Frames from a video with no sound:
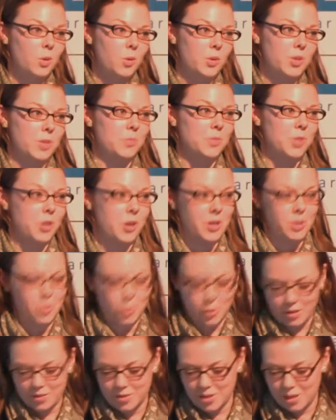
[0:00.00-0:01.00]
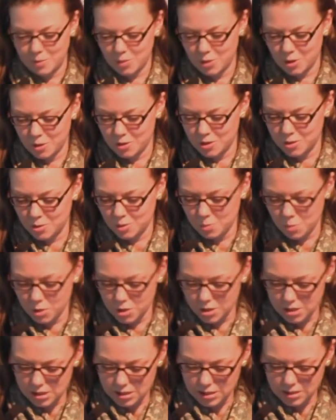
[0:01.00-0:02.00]
which I'm sorry I won't have time to go into in
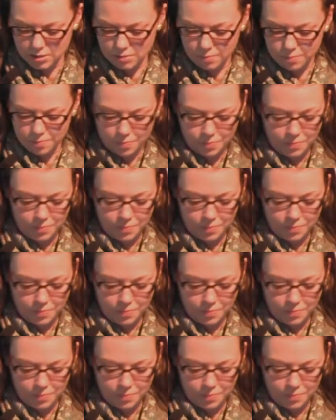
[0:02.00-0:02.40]
more detail.